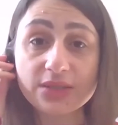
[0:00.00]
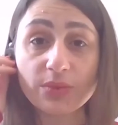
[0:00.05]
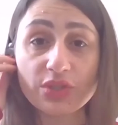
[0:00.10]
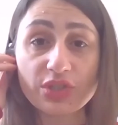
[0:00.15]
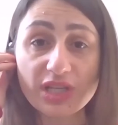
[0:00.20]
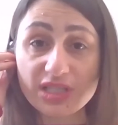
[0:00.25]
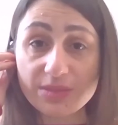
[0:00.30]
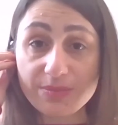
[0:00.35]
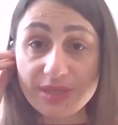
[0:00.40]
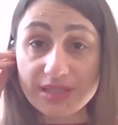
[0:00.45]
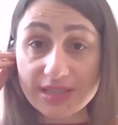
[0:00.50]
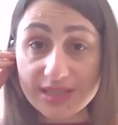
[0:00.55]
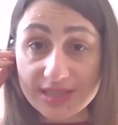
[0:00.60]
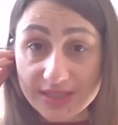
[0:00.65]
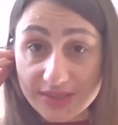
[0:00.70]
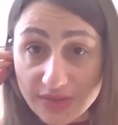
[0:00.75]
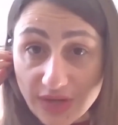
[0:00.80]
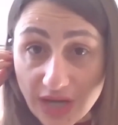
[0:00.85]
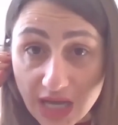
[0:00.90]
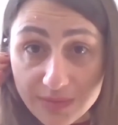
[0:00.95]
which has been
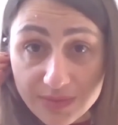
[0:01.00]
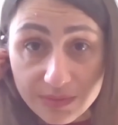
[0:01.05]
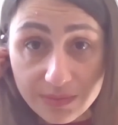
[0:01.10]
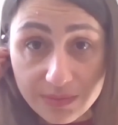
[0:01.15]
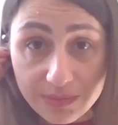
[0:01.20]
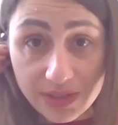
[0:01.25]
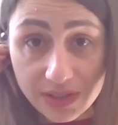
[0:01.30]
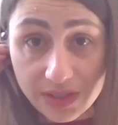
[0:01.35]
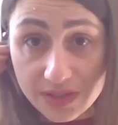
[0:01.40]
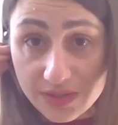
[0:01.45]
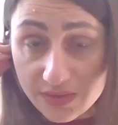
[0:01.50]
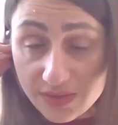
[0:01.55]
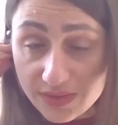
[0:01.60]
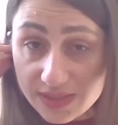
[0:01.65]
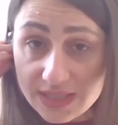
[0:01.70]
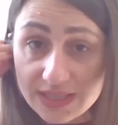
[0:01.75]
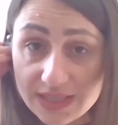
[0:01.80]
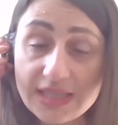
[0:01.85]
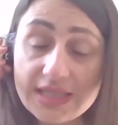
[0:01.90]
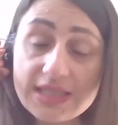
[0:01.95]
described in
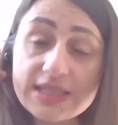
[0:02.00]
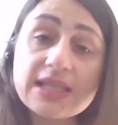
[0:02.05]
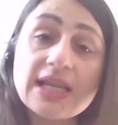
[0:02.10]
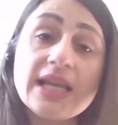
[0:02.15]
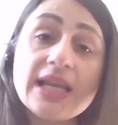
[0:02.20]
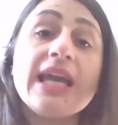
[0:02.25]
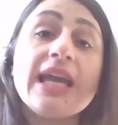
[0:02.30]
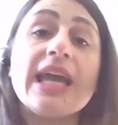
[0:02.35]
Parkinson's disease,